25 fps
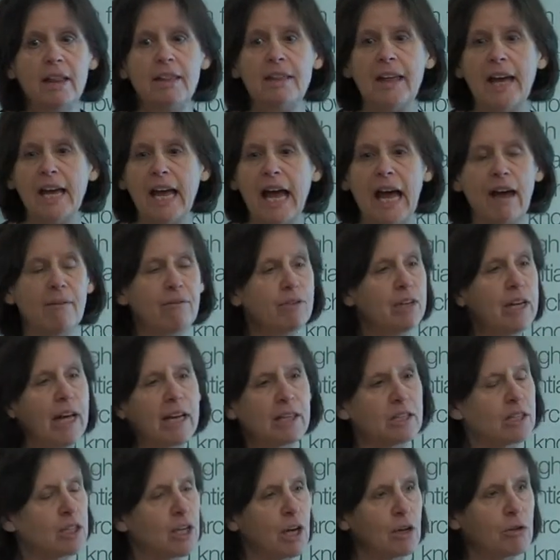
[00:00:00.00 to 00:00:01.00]
They haven't
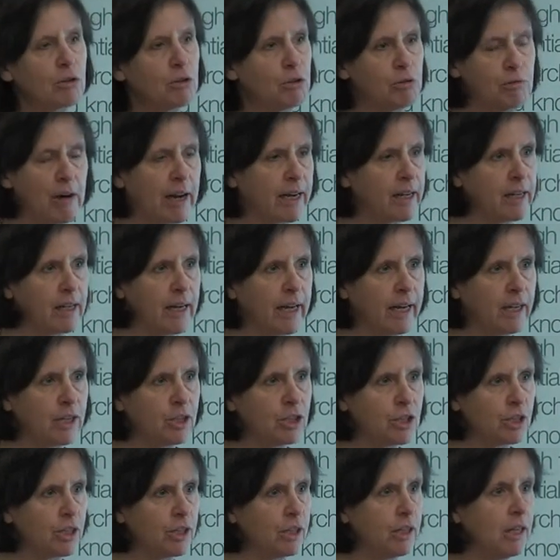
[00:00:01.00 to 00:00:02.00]
had to go through
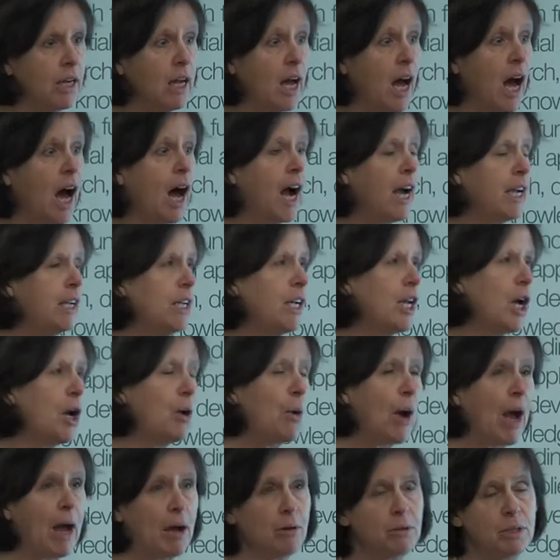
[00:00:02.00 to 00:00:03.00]
regulation. I
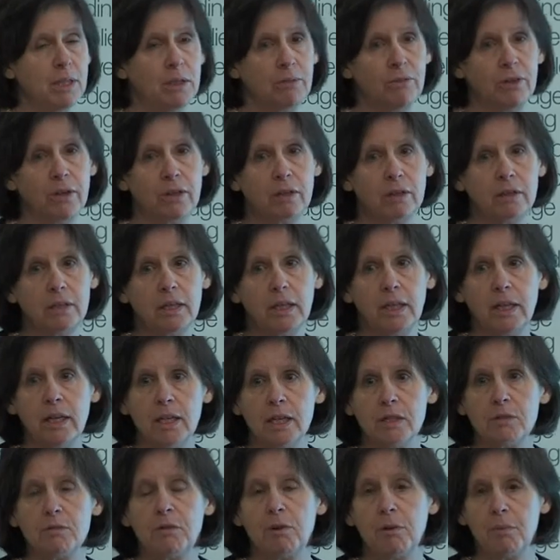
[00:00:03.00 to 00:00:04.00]
know how difficult it
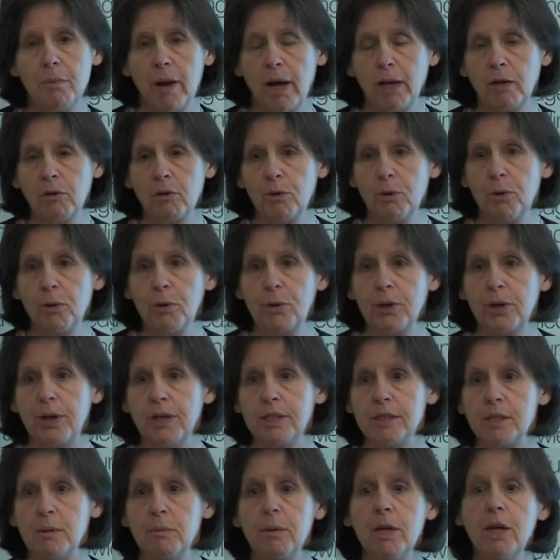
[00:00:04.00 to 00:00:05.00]
is for a
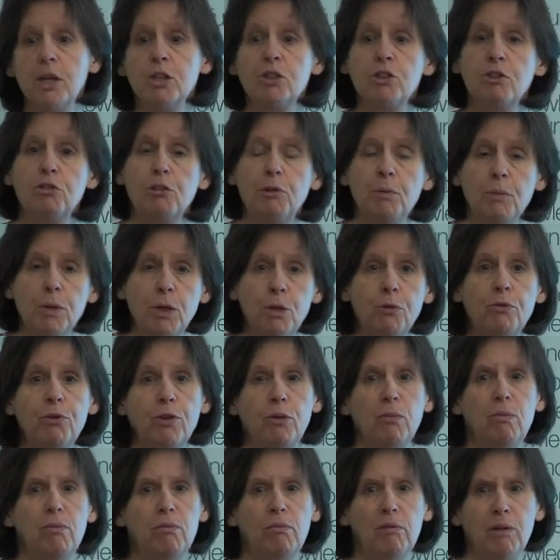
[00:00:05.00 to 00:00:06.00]
microorganism to
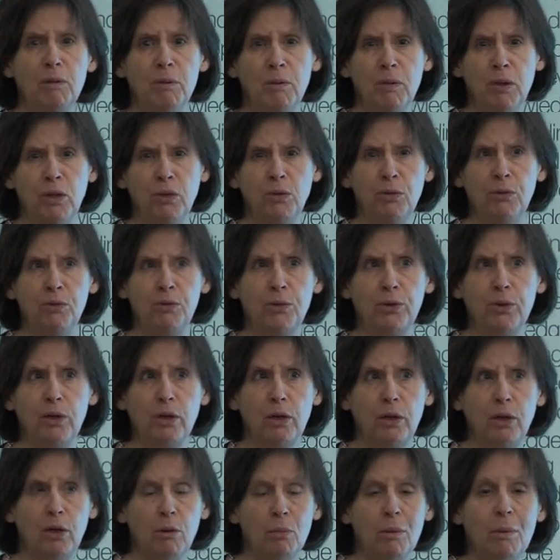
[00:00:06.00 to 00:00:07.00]
remove
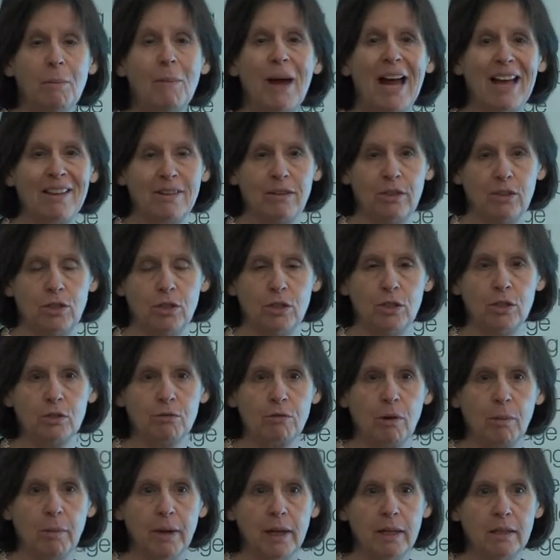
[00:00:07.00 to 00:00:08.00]
human pathogens
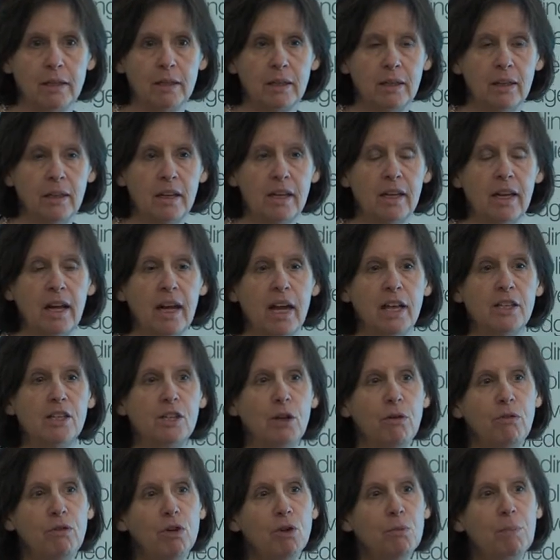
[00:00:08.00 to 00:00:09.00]
from it. And
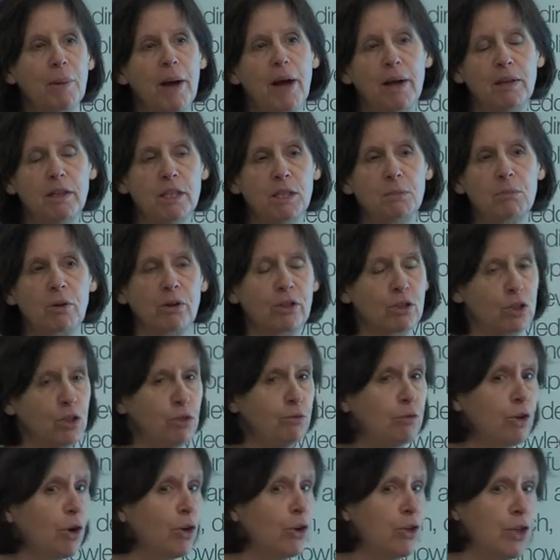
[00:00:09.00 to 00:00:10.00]
so if you're buying these products,
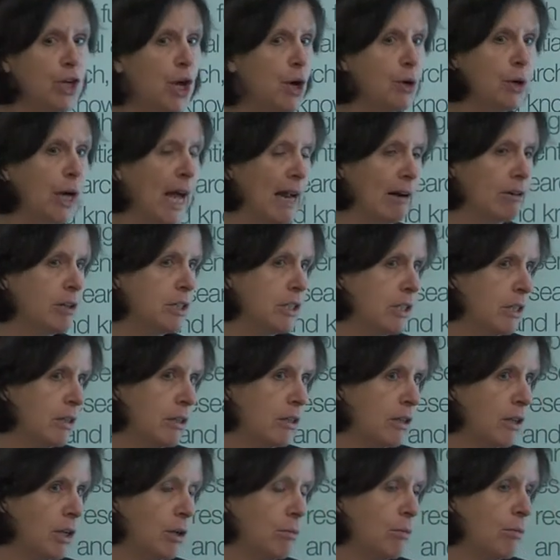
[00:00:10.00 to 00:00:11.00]
you've got no guarantee
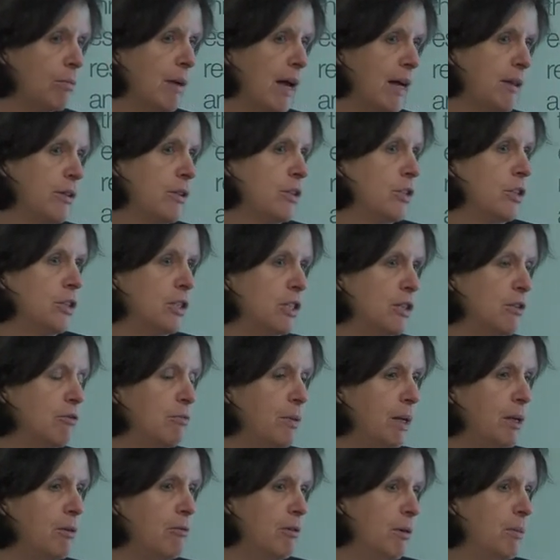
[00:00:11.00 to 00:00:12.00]
that the human pathogens have
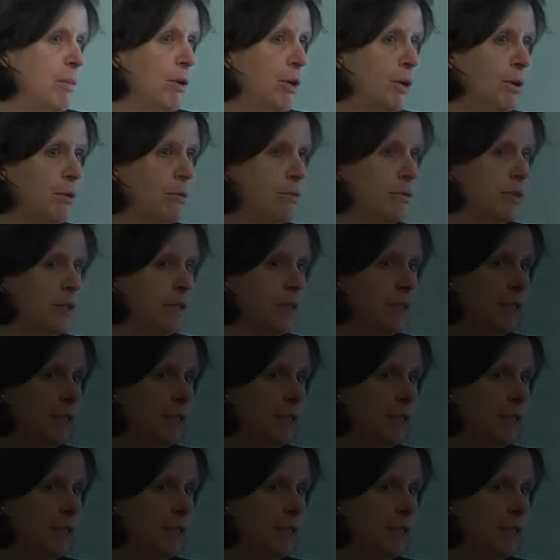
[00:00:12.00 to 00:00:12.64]
been removed.